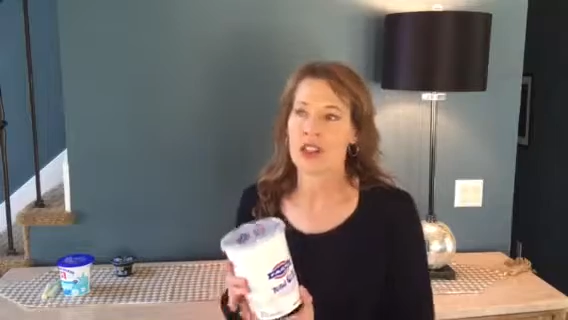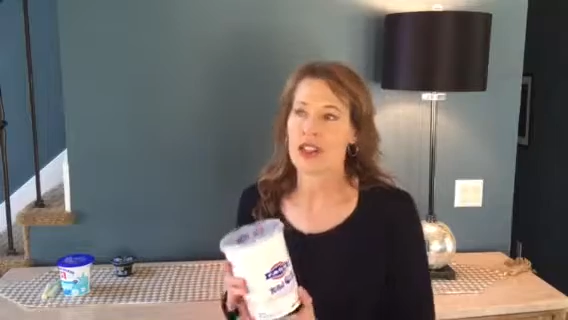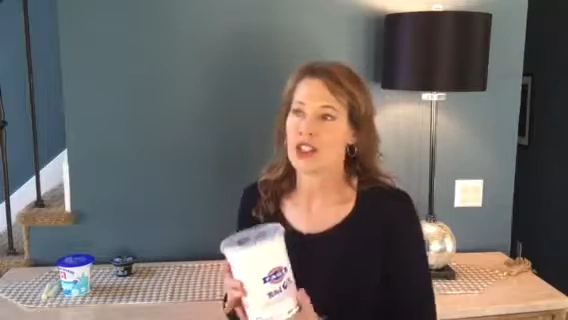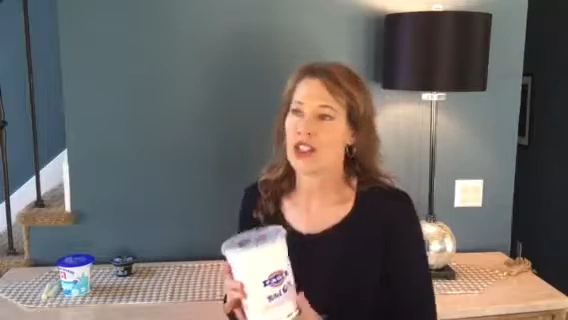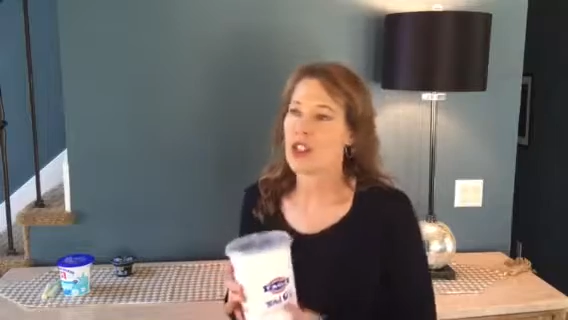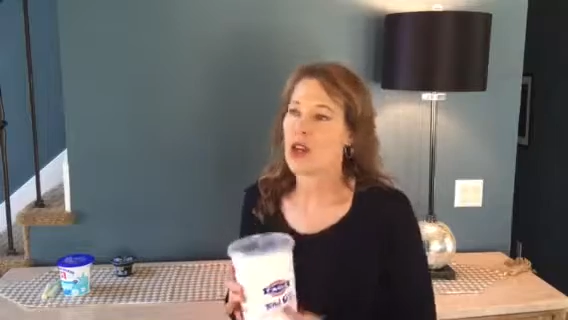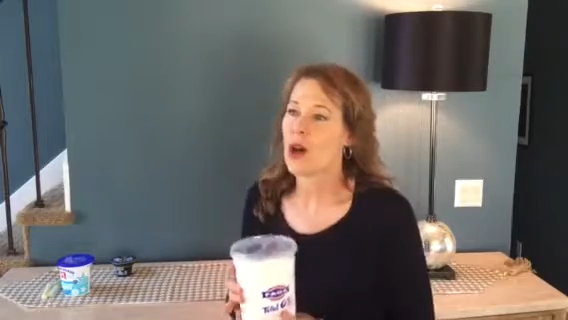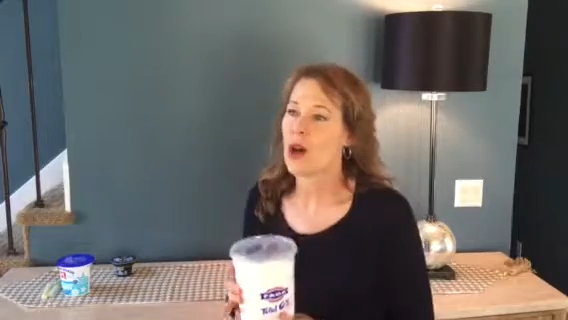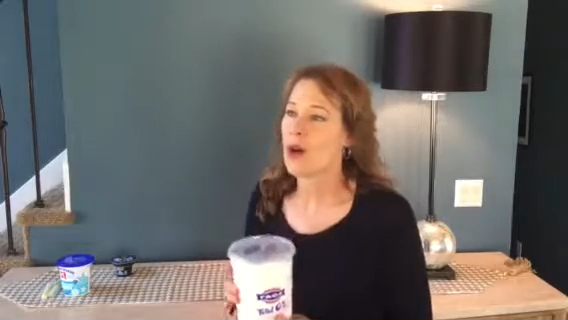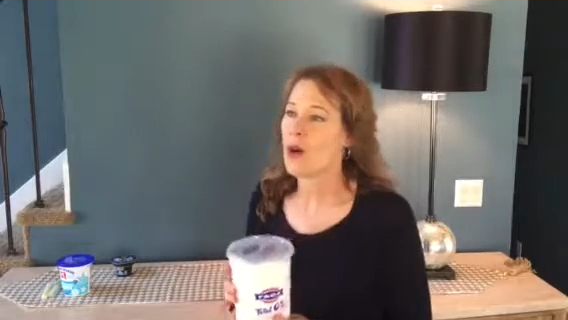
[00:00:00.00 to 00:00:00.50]

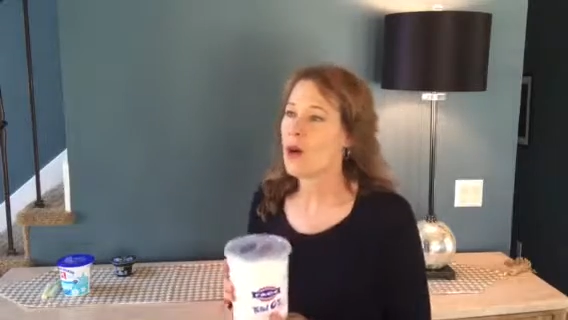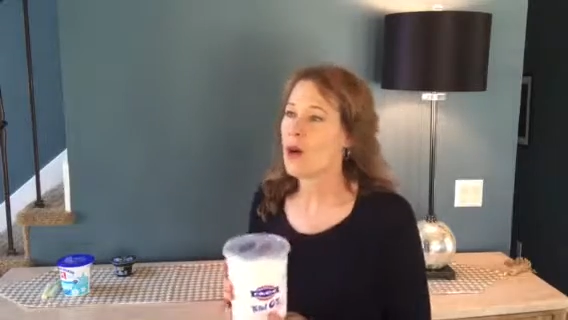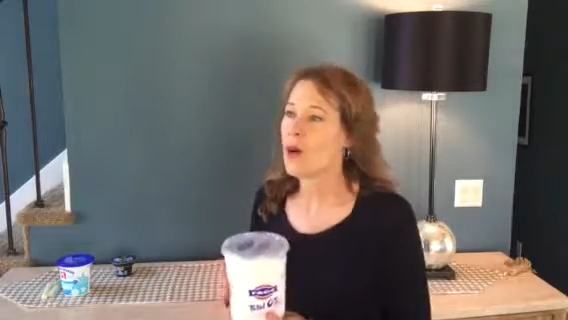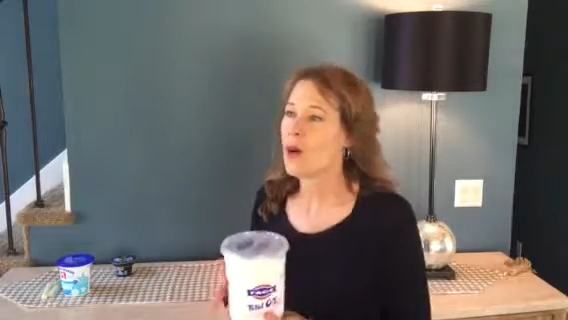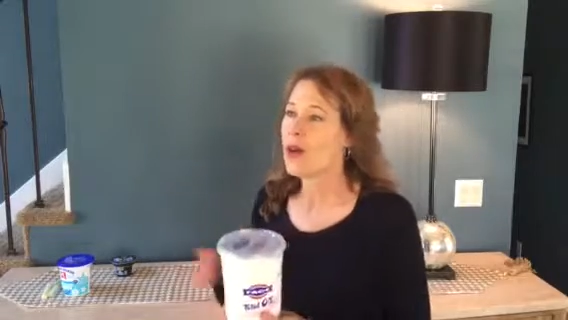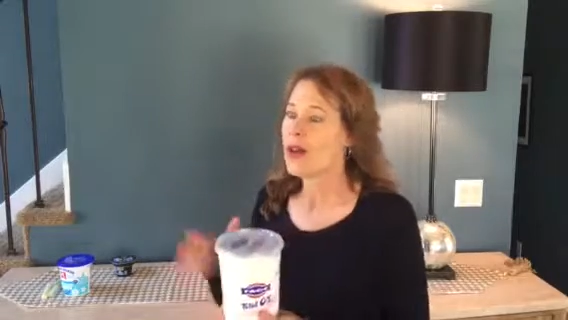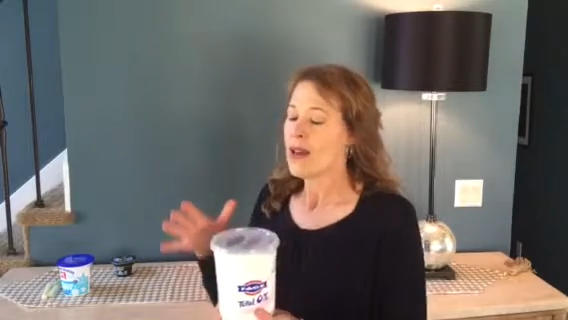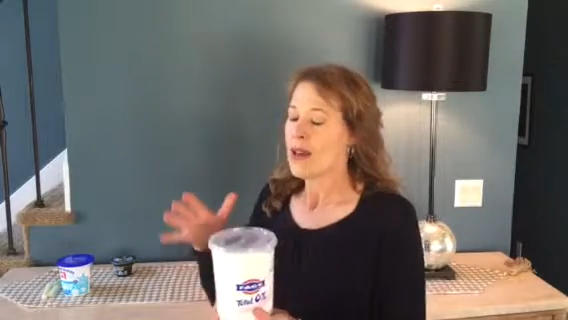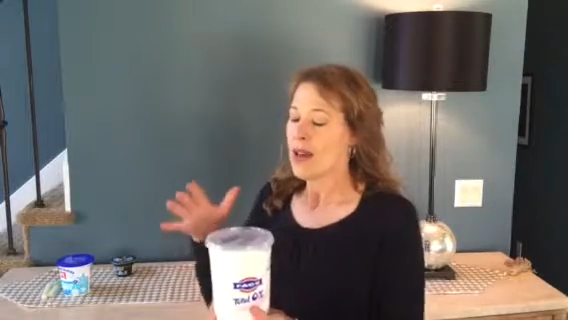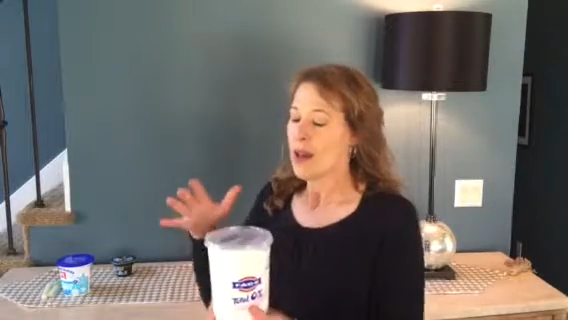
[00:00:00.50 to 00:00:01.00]

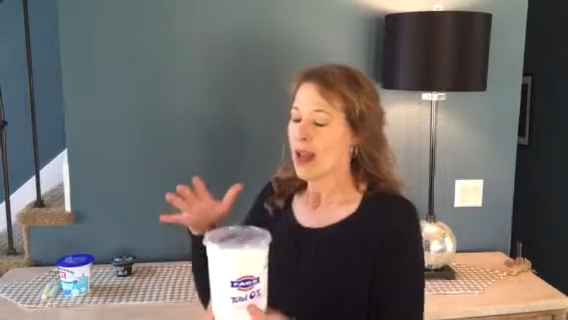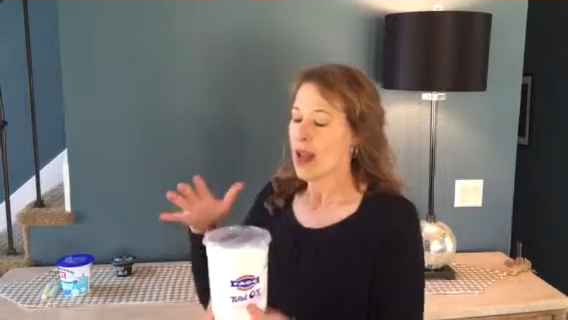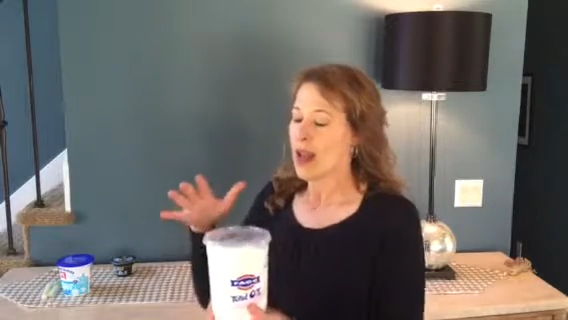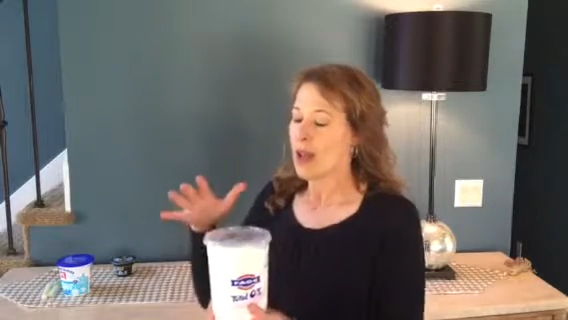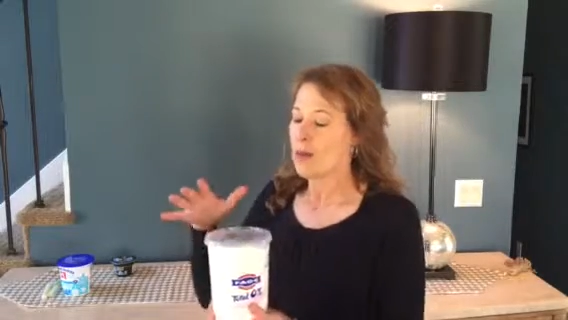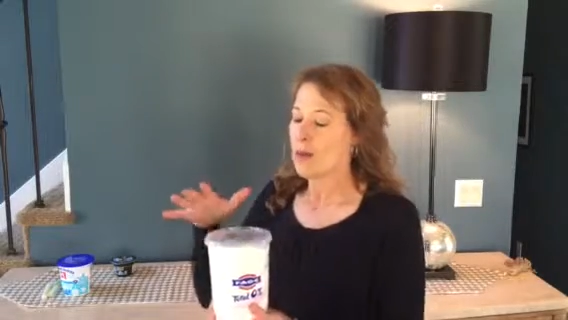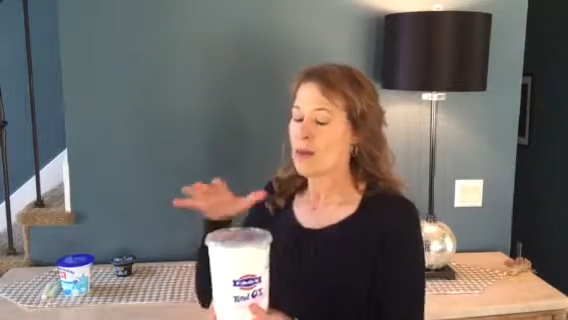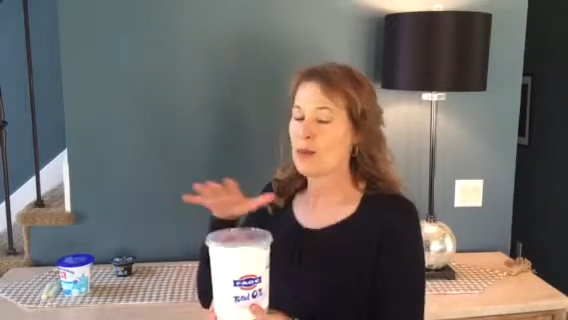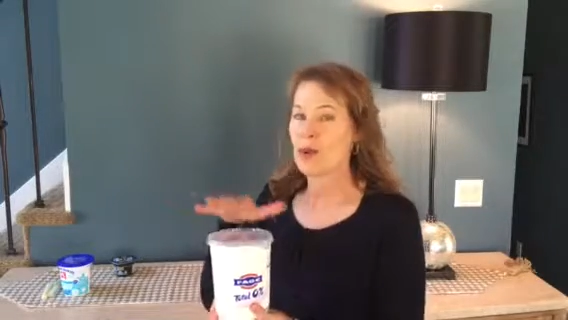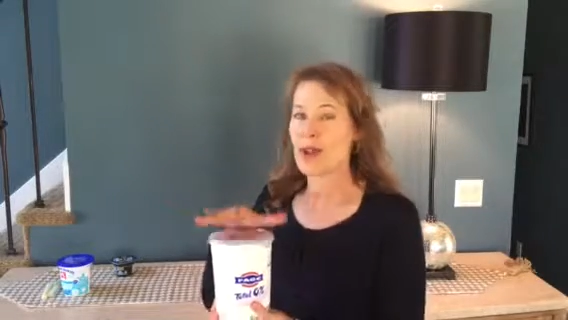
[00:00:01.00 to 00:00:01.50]
So
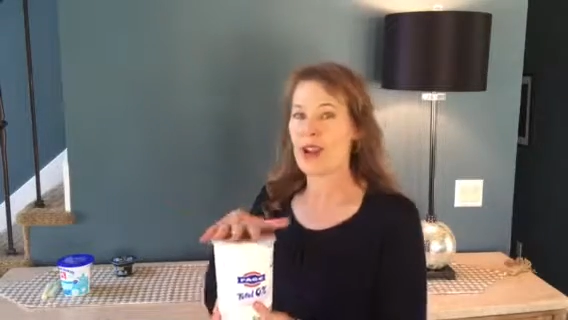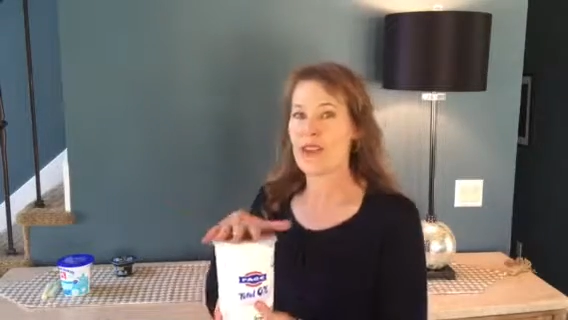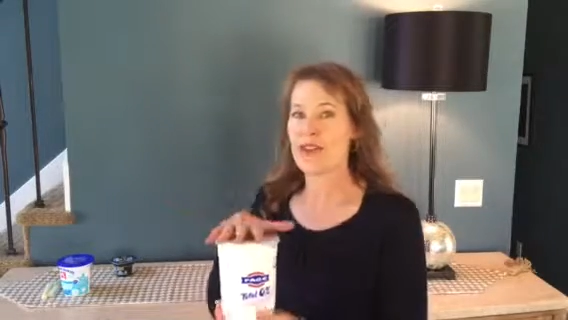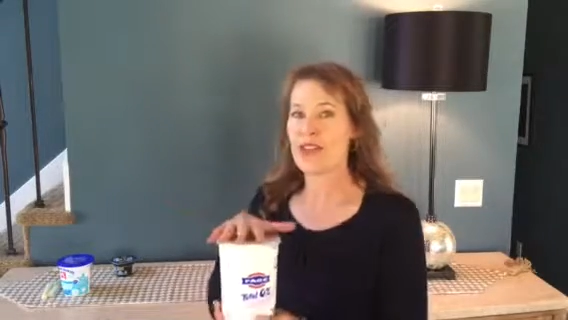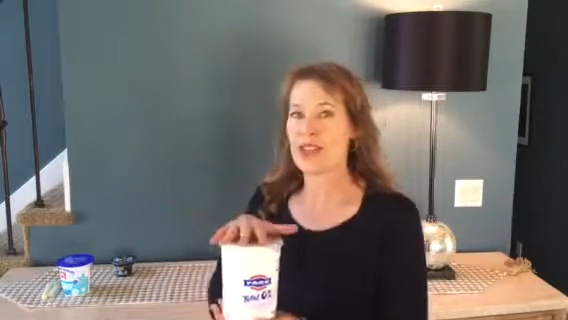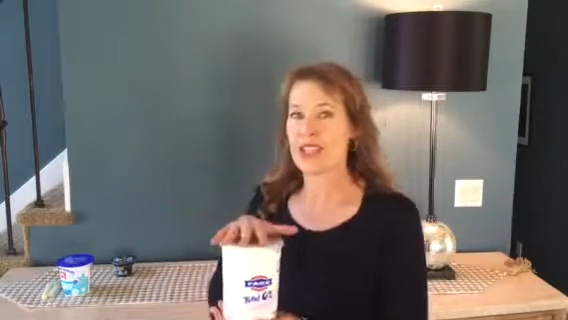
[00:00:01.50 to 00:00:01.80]
whenever